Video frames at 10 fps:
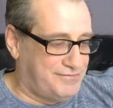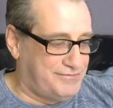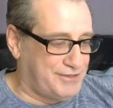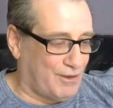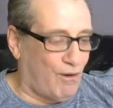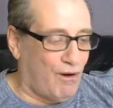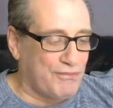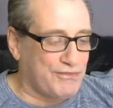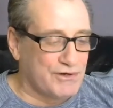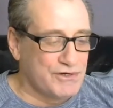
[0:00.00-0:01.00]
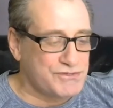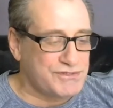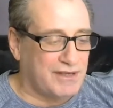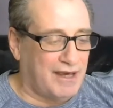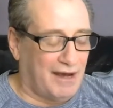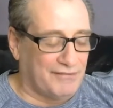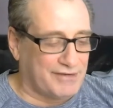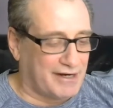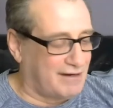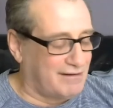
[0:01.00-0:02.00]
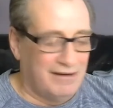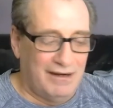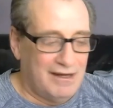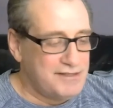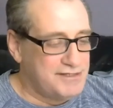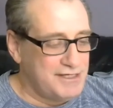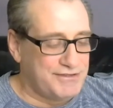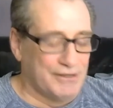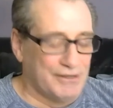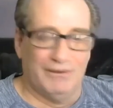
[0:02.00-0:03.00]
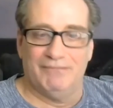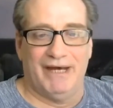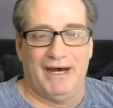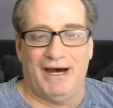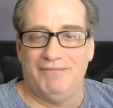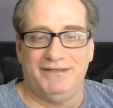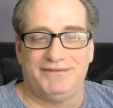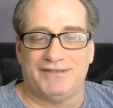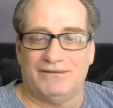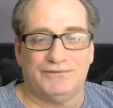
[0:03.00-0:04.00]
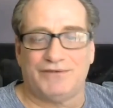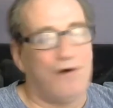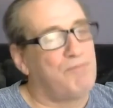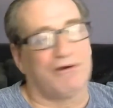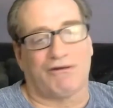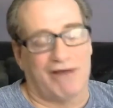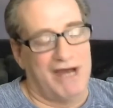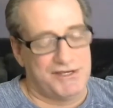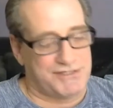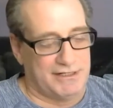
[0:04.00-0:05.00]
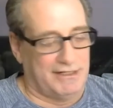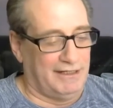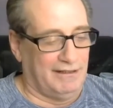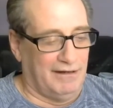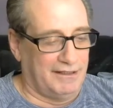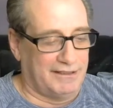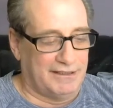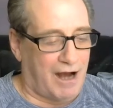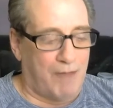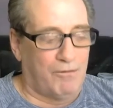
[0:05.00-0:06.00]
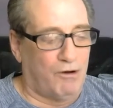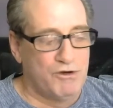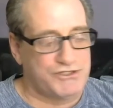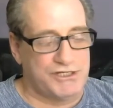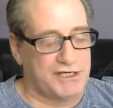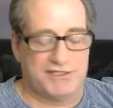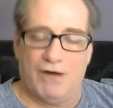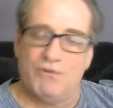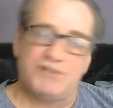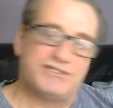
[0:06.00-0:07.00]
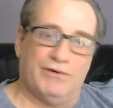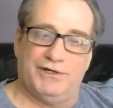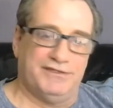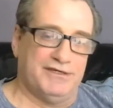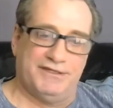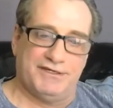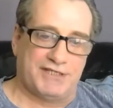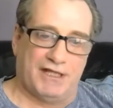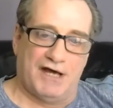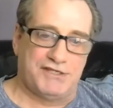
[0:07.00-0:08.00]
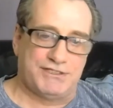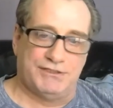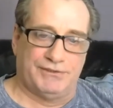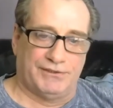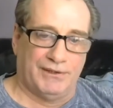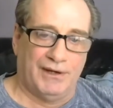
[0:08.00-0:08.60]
authors out there, just do it, man. I mean, don't procrastinate. Like, I'm almost 60. I wish I would have did this a lot sooner.